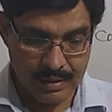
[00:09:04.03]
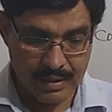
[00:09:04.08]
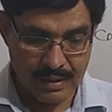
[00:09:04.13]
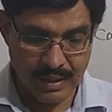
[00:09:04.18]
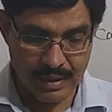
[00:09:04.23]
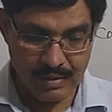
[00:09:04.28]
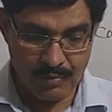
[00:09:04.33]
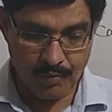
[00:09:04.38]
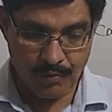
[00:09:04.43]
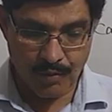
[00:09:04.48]

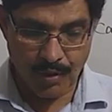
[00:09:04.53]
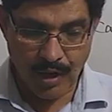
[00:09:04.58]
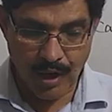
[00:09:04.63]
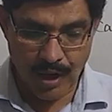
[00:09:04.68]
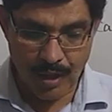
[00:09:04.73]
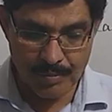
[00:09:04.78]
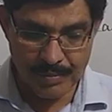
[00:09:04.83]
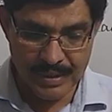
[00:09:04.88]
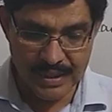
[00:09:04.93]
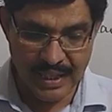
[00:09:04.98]
sun
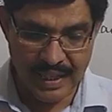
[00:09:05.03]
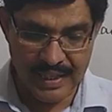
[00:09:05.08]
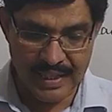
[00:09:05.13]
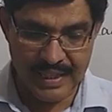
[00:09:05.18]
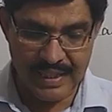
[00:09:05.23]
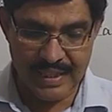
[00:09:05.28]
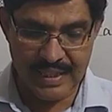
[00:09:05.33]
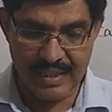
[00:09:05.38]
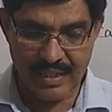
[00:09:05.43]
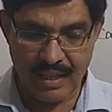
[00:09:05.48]
warms the
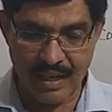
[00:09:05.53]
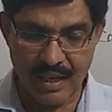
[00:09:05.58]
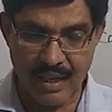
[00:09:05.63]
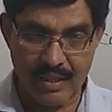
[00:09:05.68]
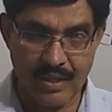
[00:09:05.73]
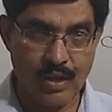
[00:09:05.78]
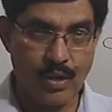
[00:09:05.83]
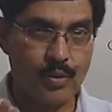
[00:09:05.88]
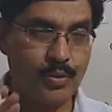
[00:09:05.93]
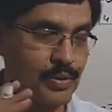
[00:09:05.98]
air
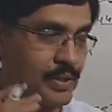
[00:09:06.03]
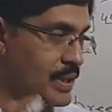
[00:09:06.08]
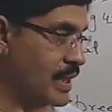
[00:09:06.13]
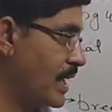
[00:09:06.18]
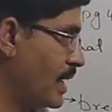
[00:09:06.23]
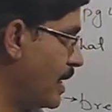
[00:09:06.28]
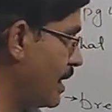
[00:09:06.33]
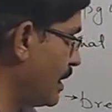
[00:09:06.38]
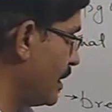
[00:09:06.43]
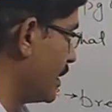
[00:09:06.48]
around the
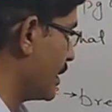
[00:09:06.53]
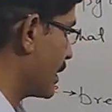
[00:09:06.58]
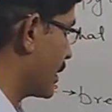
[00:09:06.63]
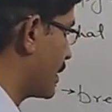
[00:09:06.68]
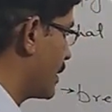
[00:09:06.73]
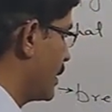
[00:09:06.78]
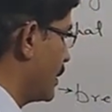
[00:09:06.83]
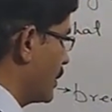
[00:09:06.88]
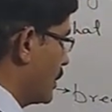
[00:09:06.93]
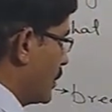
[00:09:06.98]

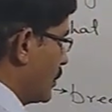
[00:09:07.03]
earth.